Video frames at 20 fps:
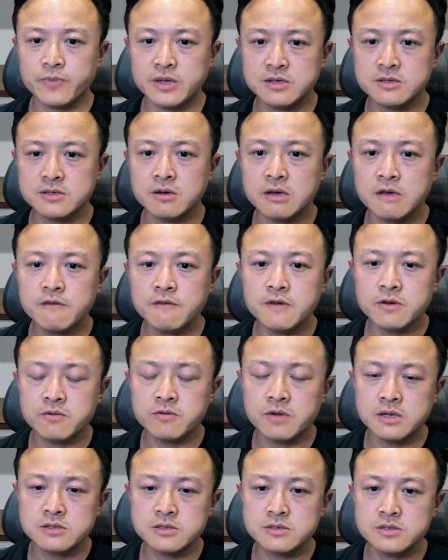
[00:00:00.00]
So if you
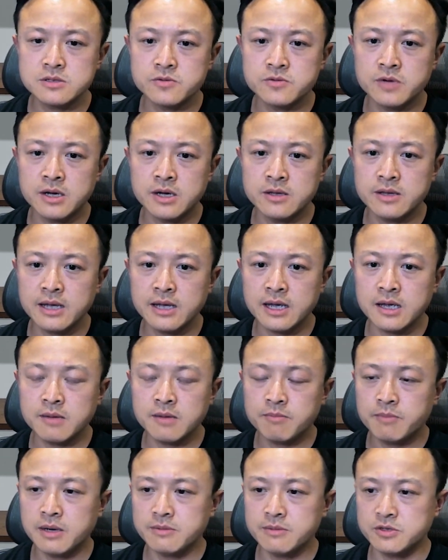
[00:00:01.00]
want to run a
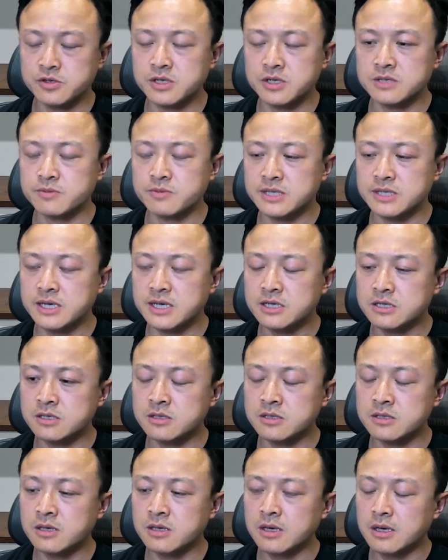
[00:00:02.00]
public
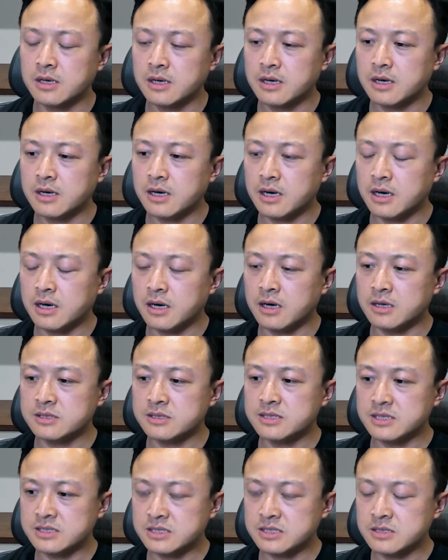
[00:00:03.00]
transportation
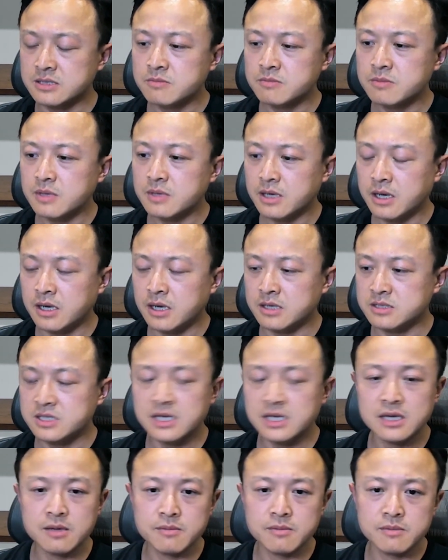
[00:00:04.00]
system, a
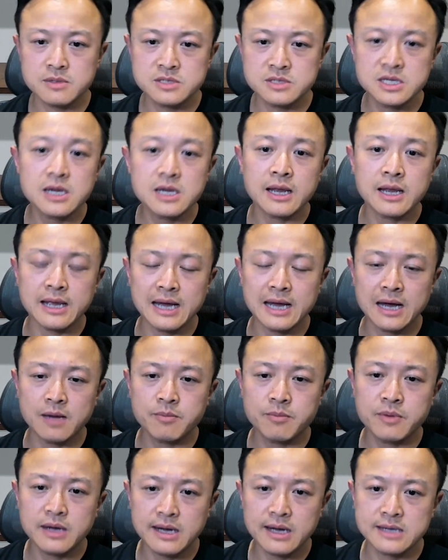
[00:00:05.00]
ticketing
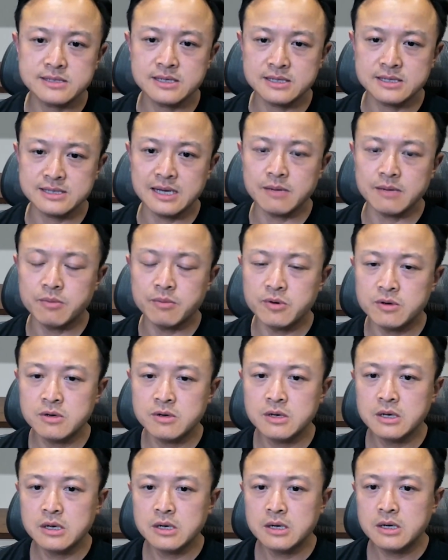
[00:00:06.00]
app, as an example,
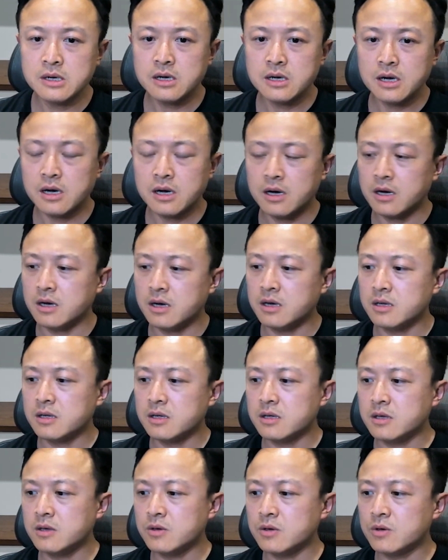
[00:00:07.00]

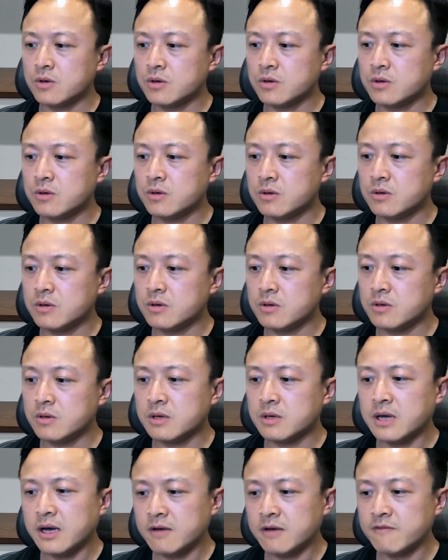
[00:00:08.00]
you
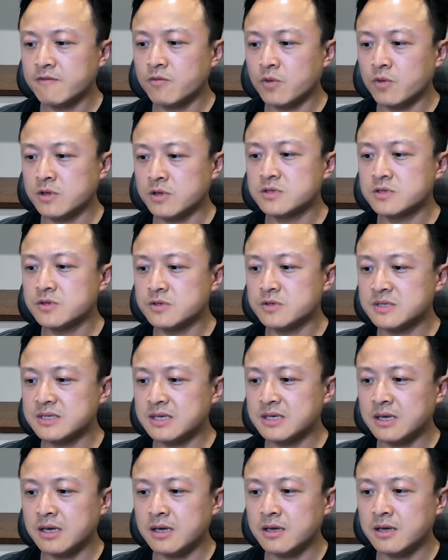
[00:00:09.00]
kind of want to
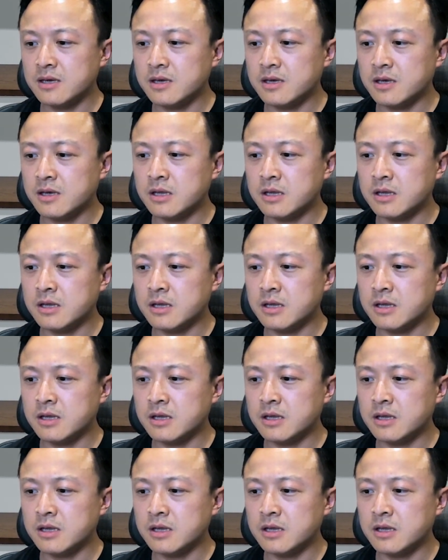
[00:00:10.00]
see,